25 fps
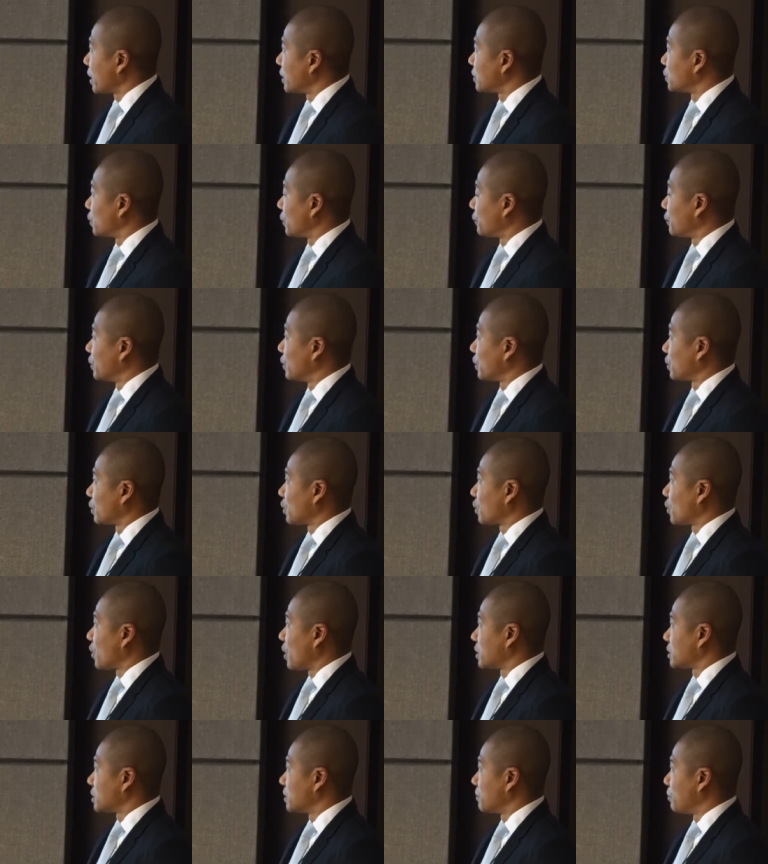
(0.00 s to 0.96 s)
So if you look
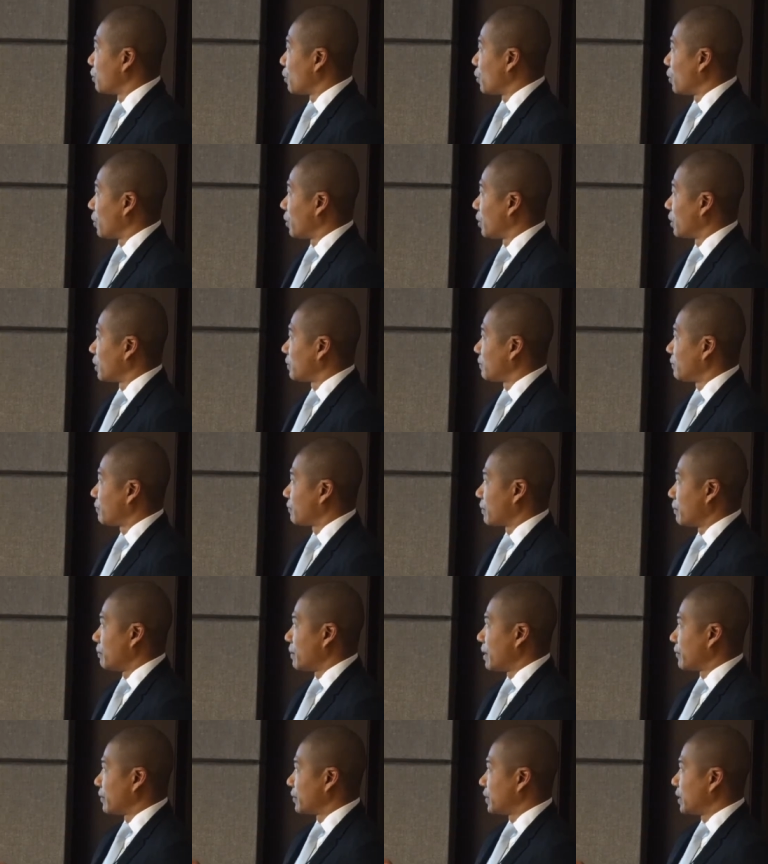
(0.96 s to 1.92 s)
across the board,
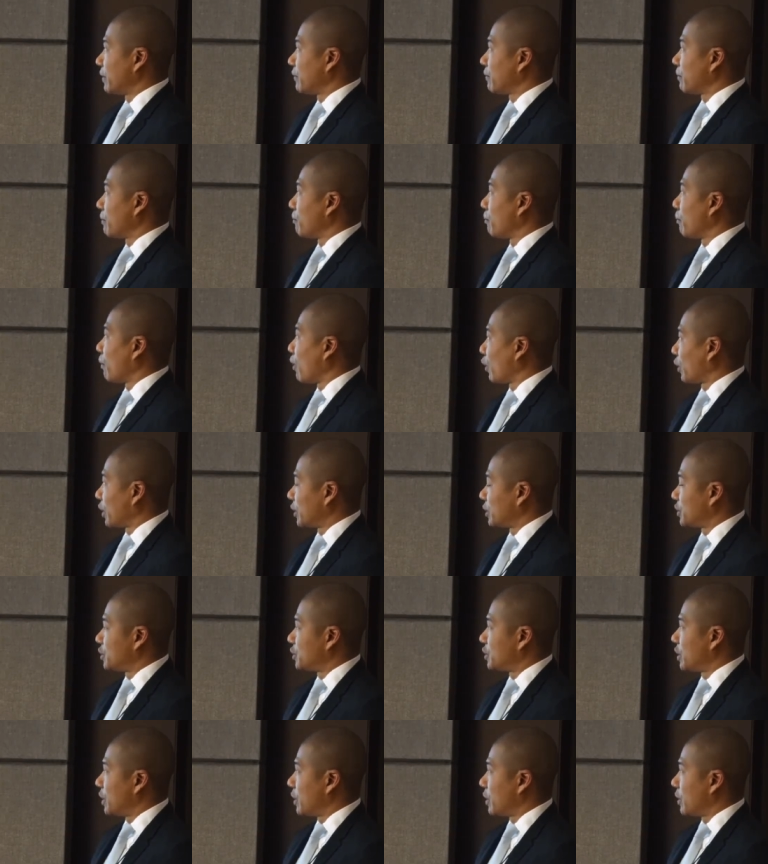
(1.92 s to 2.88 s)
from everything from
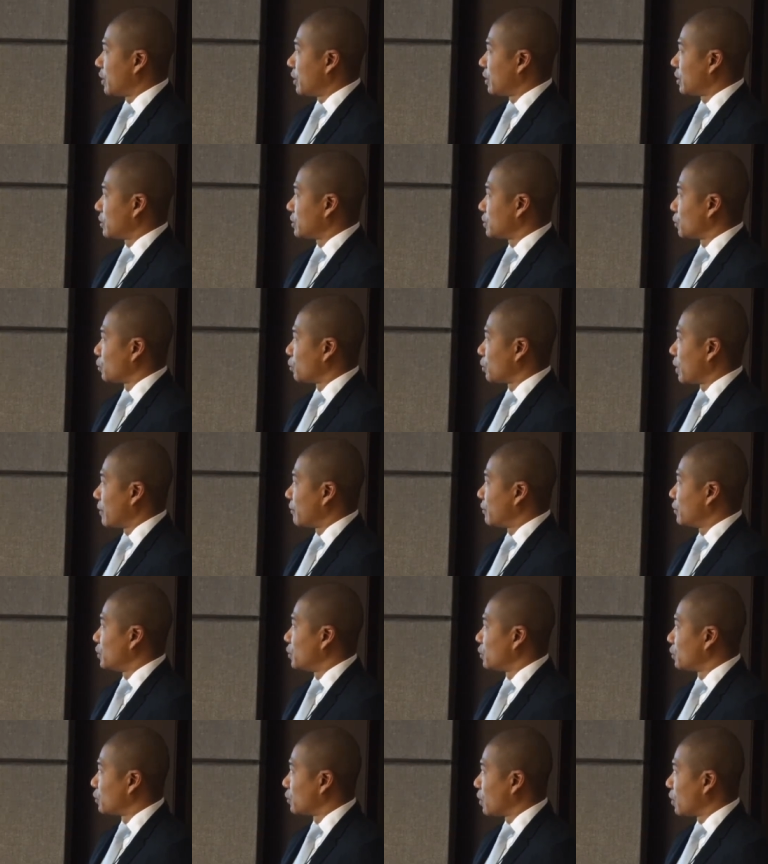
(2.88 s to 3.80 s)
market share to revenue